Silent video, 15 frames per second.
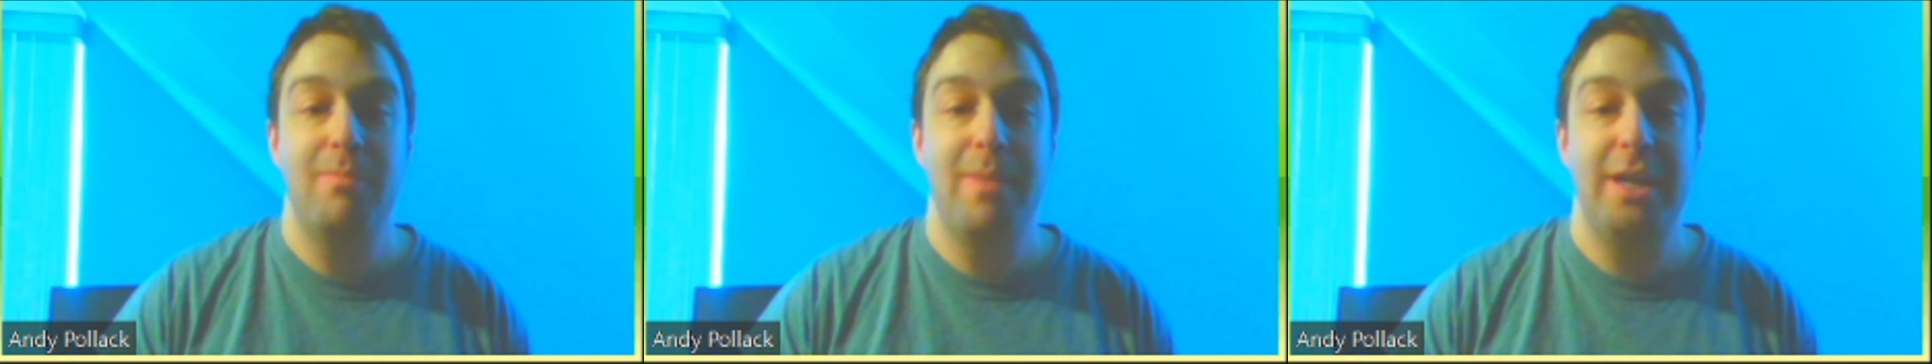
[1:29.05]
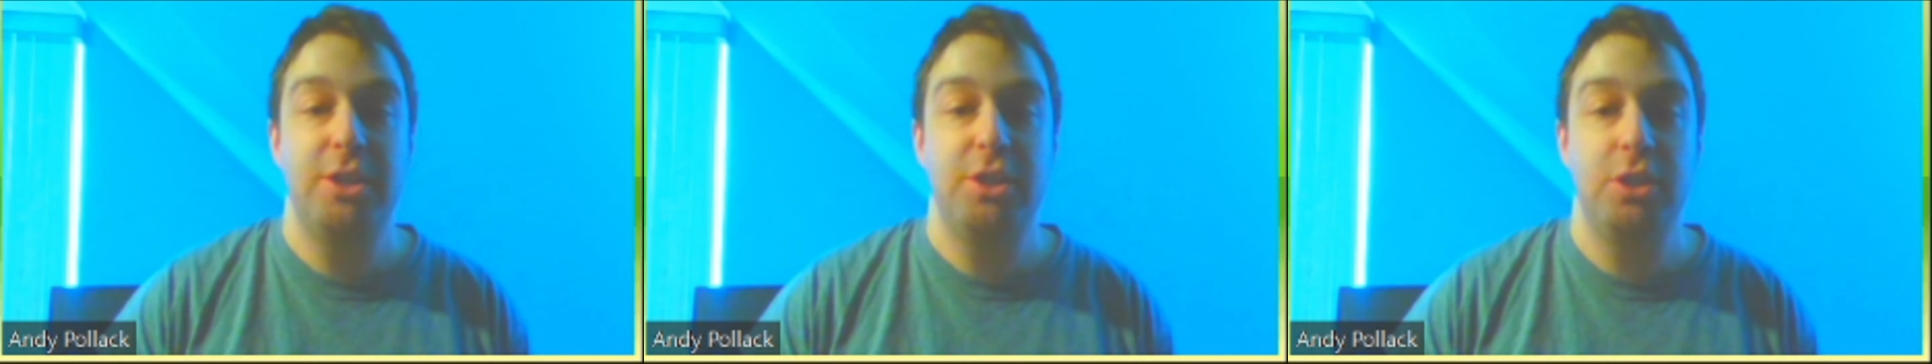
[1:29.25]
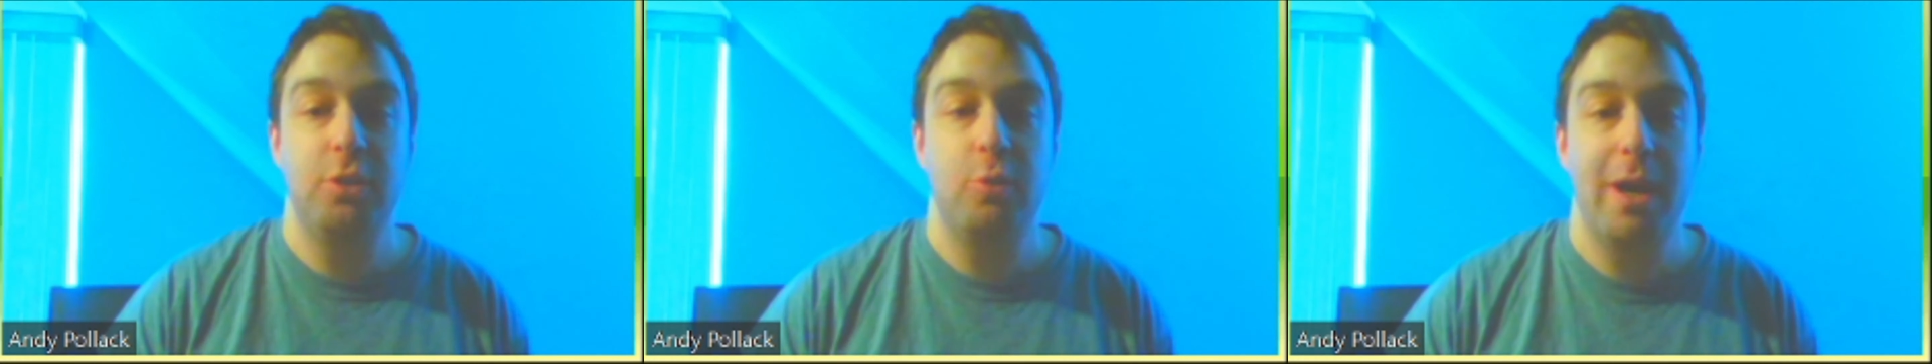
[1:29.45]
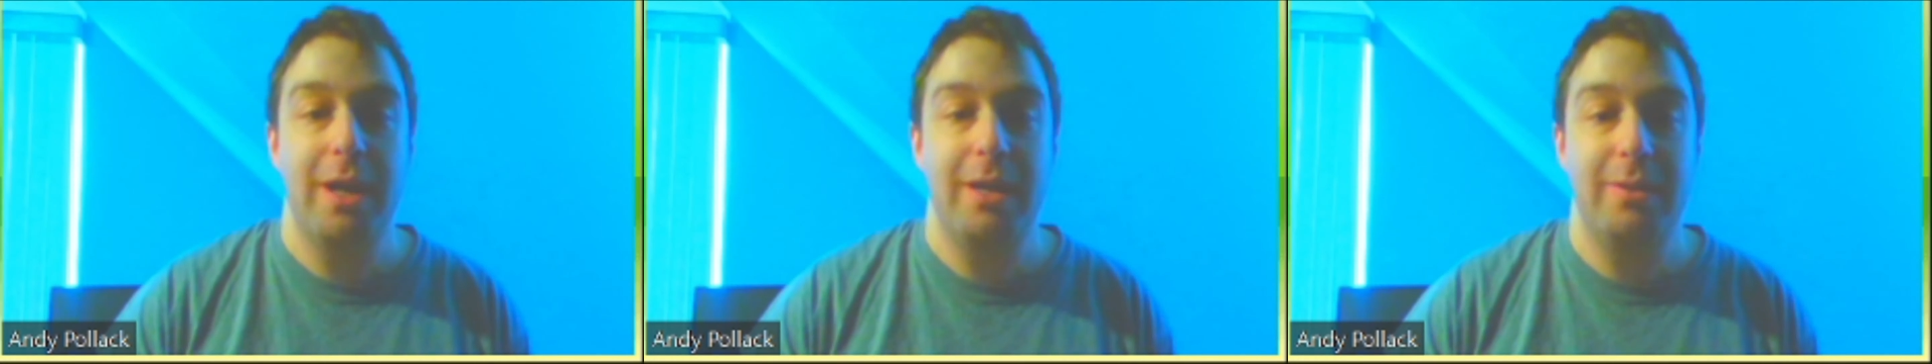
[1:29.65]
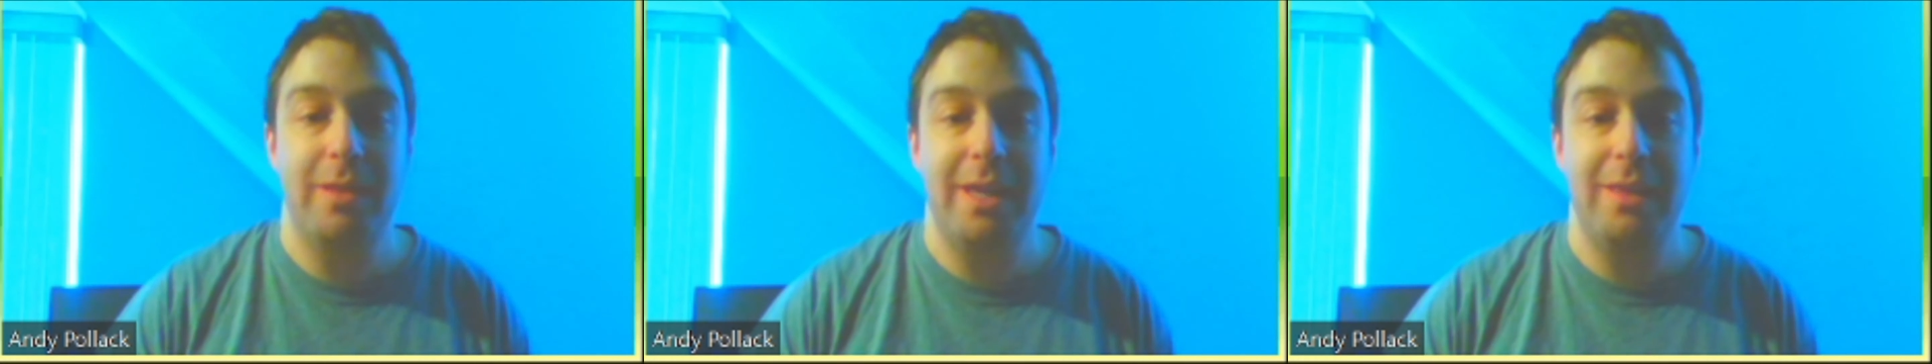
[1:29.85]
to mention
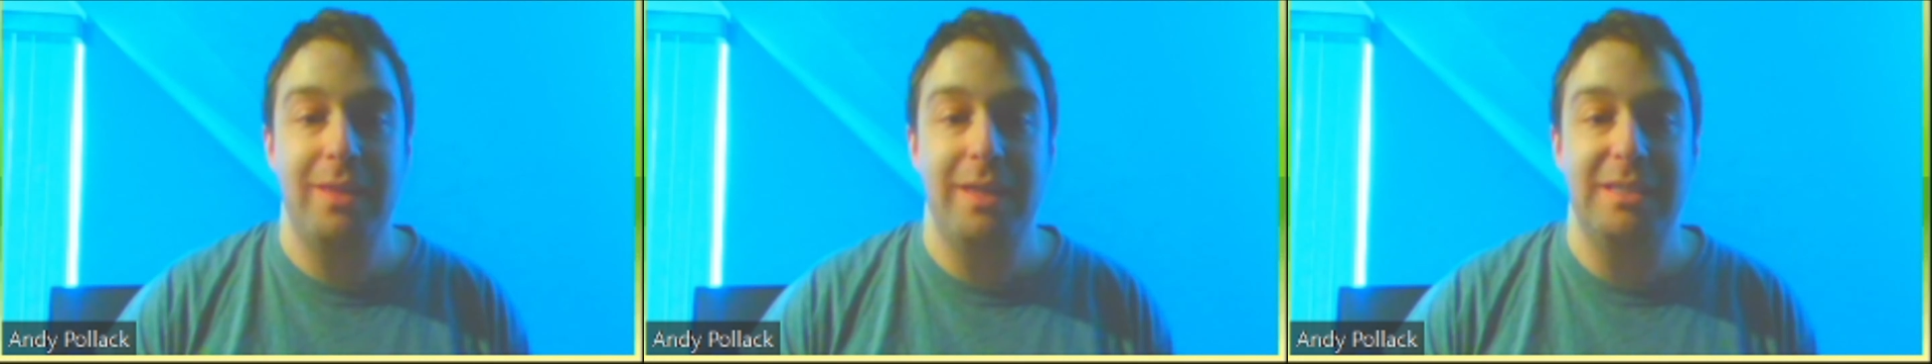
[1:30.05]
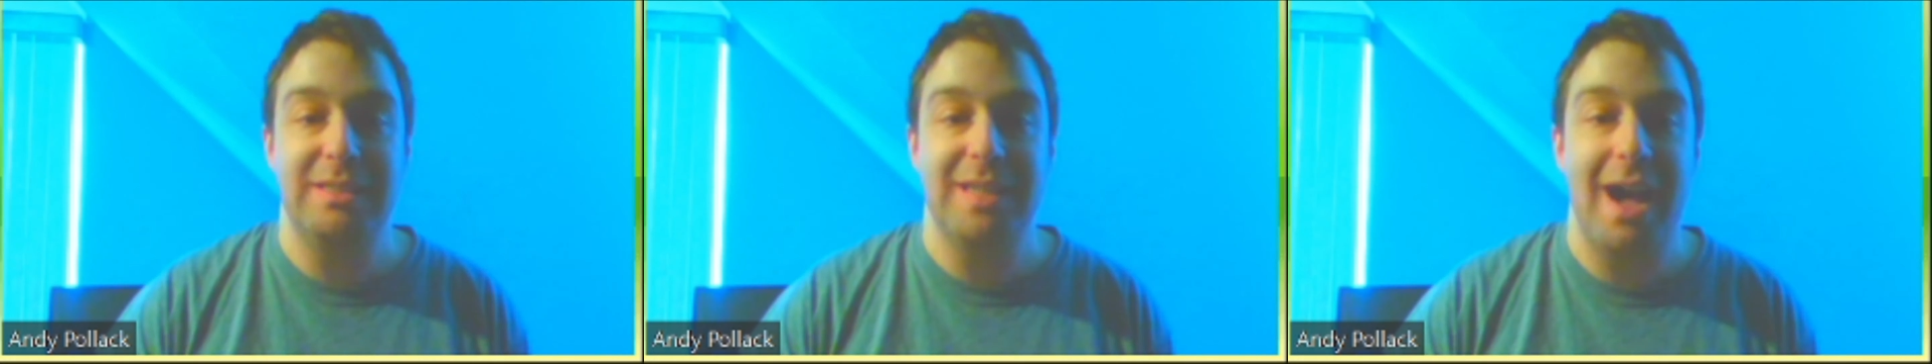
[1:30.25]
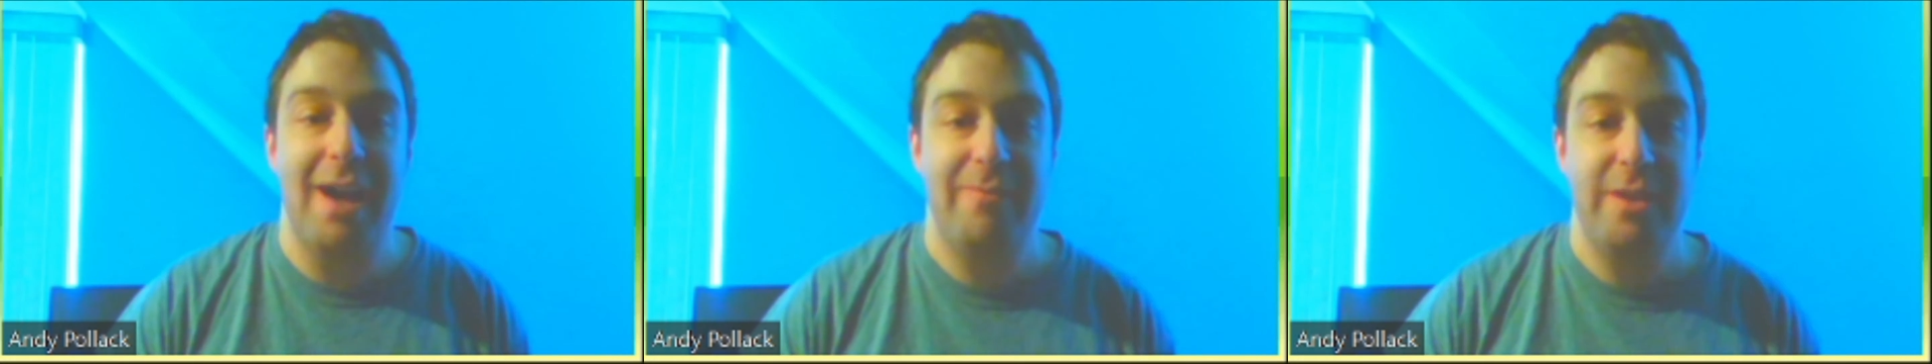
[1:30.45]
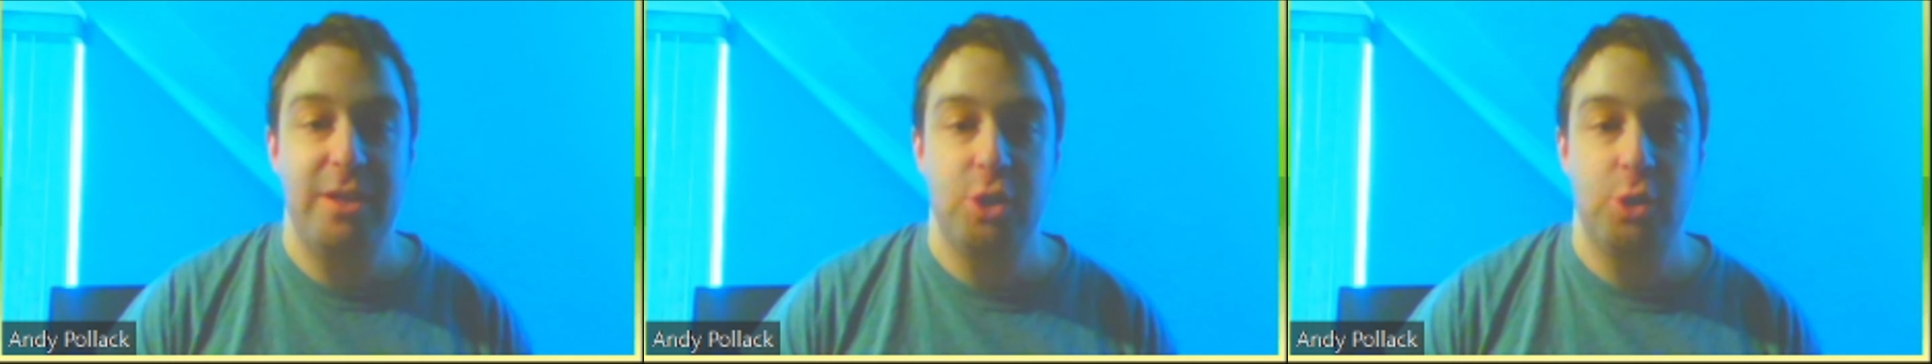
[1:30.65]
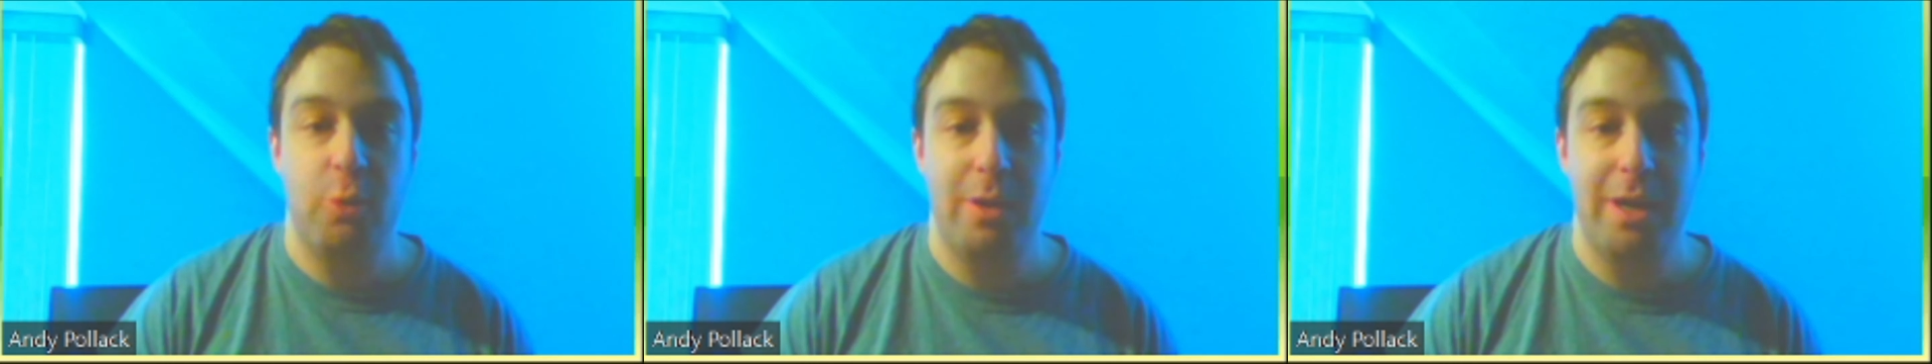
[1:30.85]
quickly the
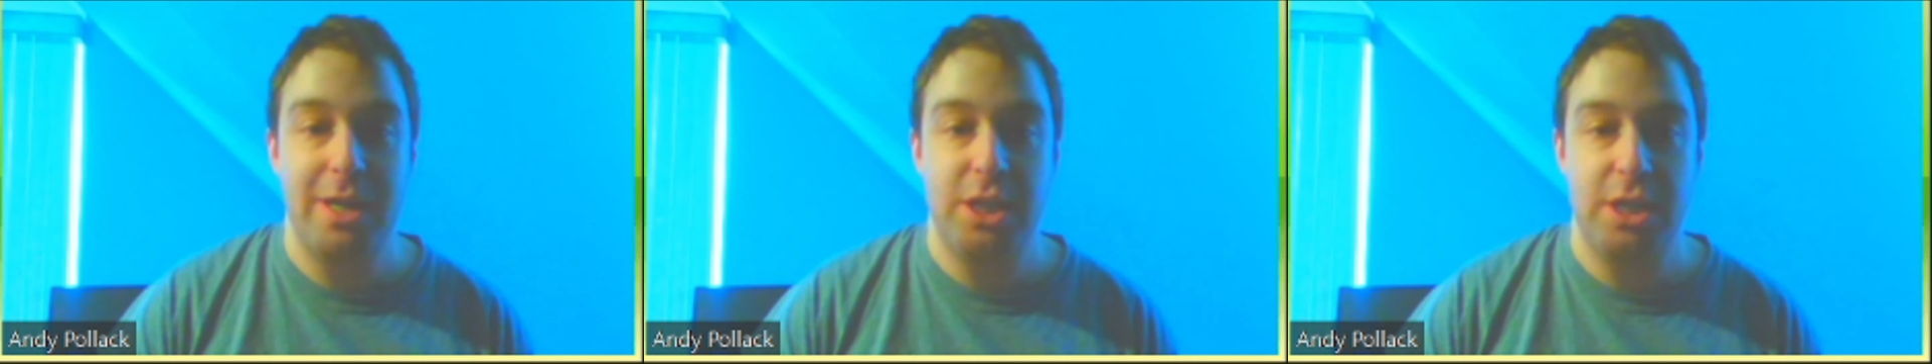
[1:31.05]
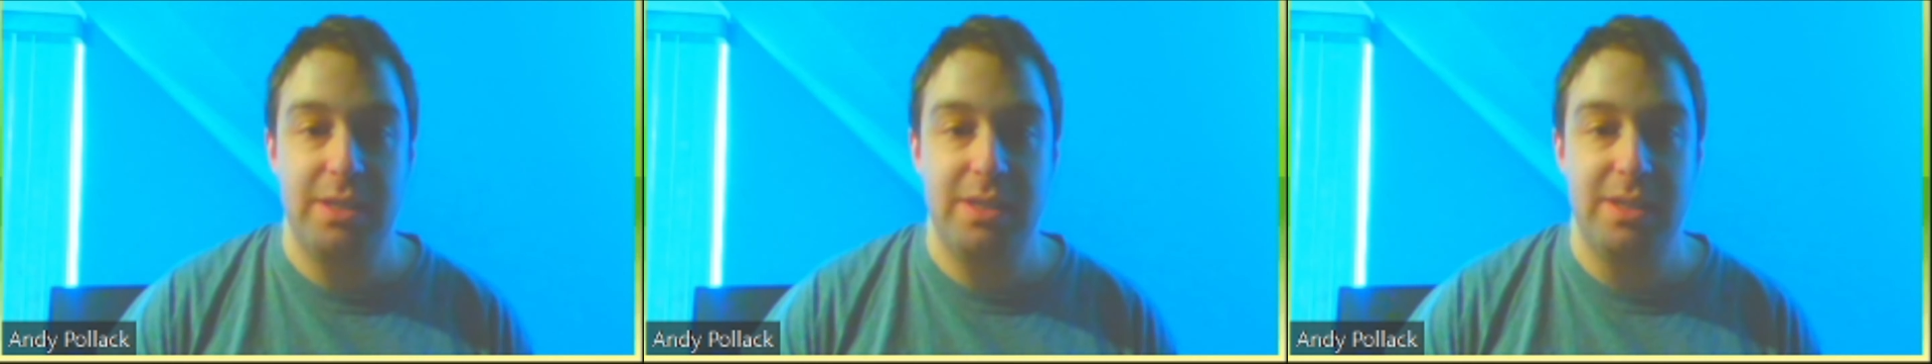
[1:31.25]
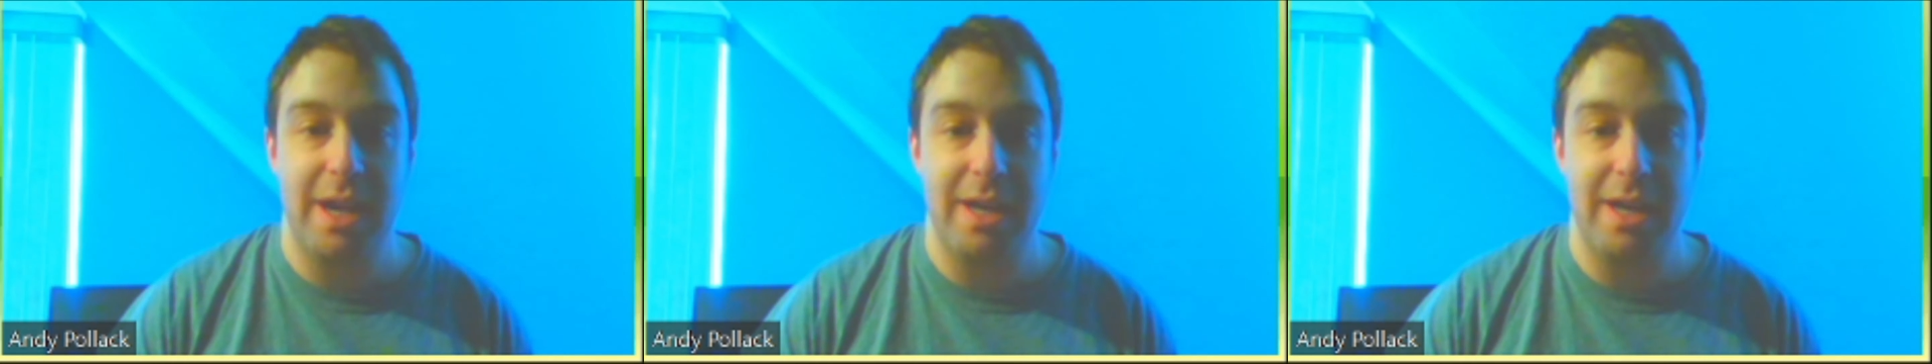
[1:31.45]
staffing shortages.